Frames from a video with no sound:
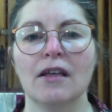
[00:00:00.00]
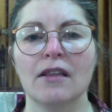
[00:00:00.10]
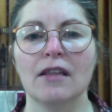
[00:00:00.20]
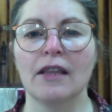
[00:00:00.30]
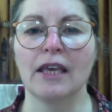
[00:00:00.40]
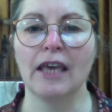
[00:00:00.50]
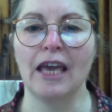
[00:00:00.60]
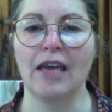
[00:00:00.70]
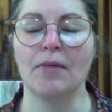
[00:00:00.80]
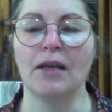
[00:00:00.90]
Then they
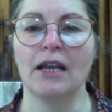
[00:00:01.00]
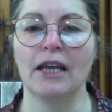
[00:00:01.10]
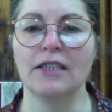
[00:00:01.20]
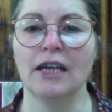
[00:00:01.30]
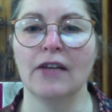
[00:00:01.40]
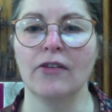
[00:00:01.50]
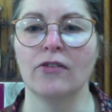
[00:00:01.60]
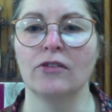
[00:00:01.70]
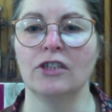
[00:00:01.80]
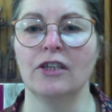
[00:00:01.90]
came and laid
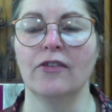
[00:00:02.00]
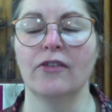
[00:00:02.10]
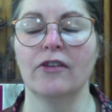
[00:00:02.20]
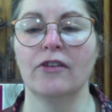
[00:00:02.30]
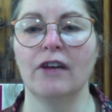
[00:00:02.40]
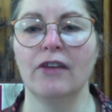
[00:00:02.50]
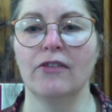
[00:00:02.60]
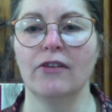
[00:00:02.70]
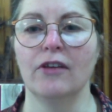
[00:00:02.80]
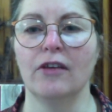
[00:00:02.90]
hands on Jesus and
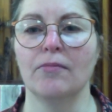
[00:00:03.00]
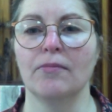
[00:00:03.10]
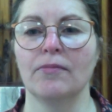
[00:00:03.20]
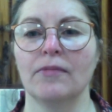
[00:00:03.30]
arrested him.